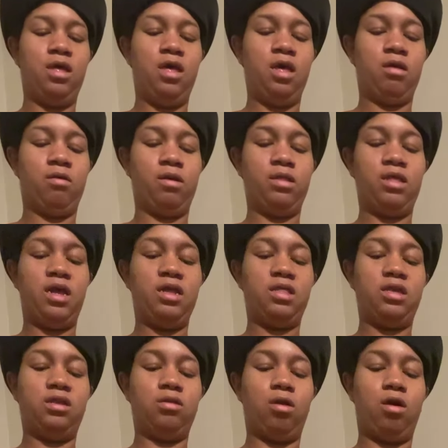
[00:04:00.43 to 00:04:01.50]
I'm going to take
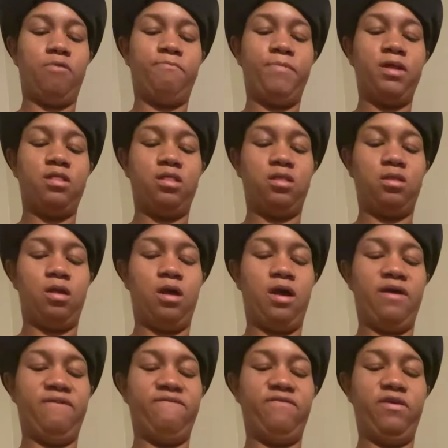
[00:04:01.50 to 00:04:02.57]
this off my
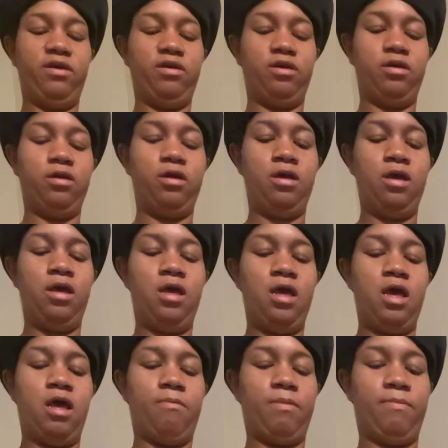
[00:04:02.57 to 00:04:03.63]
finger.
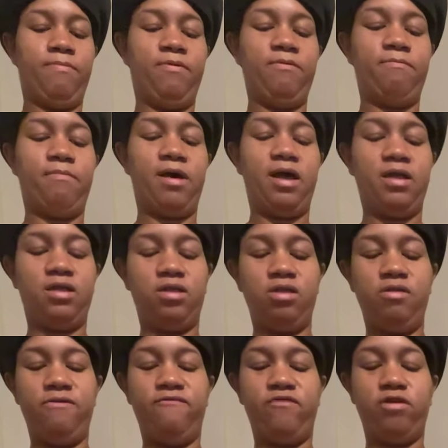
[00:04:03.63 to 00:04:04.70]
I'm going to put my two
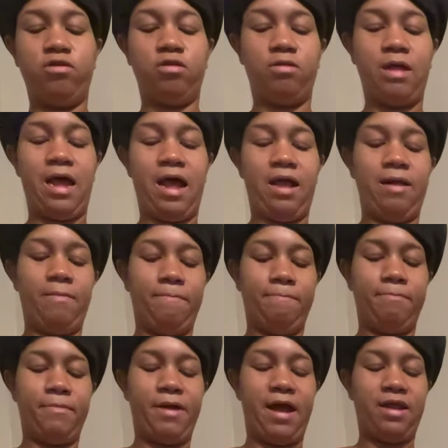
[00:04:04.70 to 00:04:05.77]
fingers
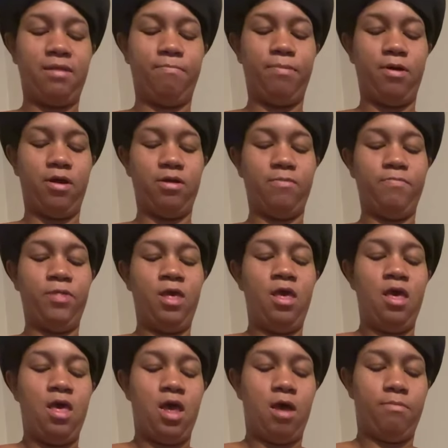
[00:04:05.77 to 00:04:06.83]
at the bottom.
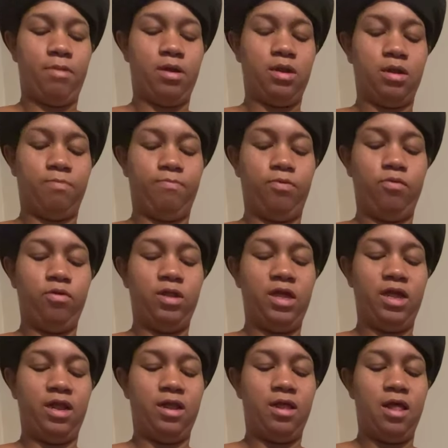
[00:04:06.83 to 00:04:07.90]
I'm going to pull
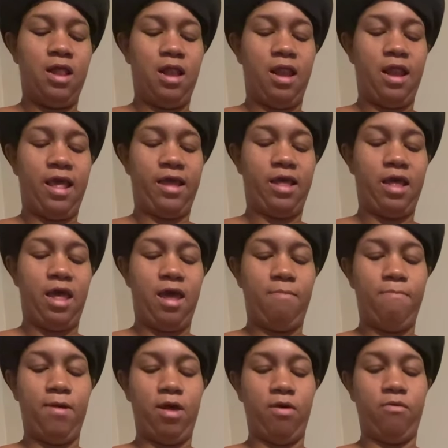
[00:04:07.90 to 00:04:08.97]
it like a
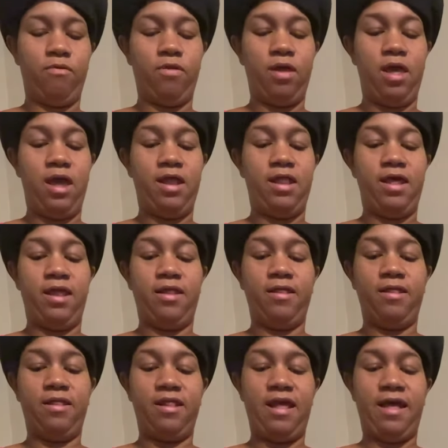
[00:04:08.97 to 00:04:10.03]
bow. And then
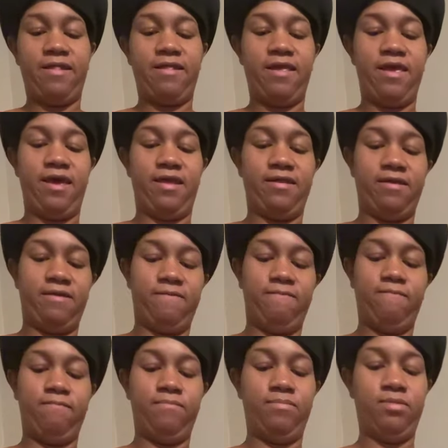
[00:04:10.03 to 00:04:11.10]
that's it.
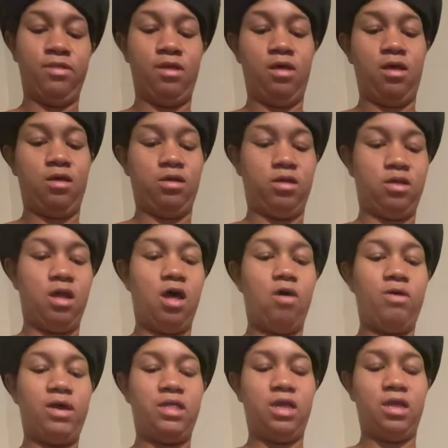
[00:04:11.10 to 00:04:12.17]
So
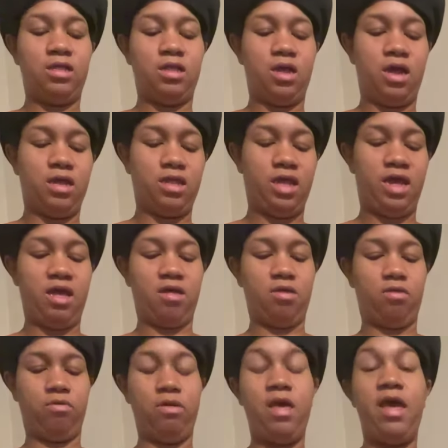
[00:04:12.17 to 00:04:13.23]
it does not
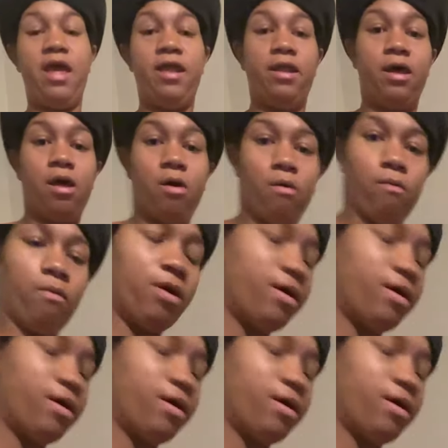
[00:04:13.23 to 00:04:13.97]
tangle. And what